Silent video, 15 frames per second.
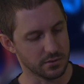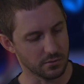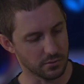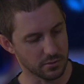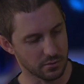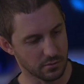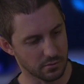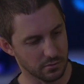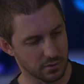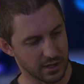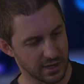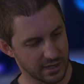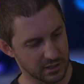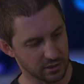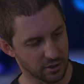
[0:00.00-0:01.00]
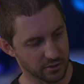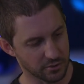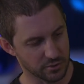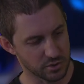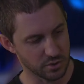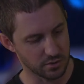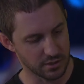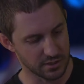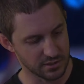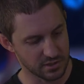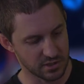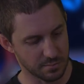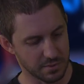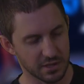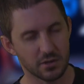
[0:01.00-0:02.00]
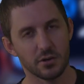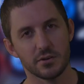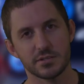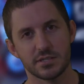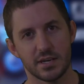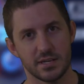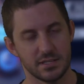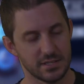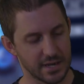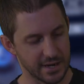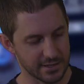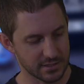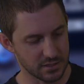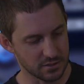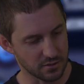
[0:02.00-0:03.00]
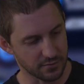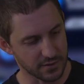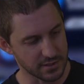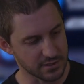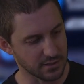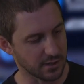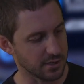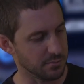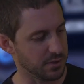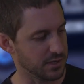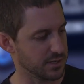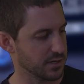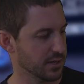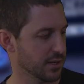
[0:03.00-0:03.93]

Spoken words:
all your local duties, shipping costs and taxes, obviously. But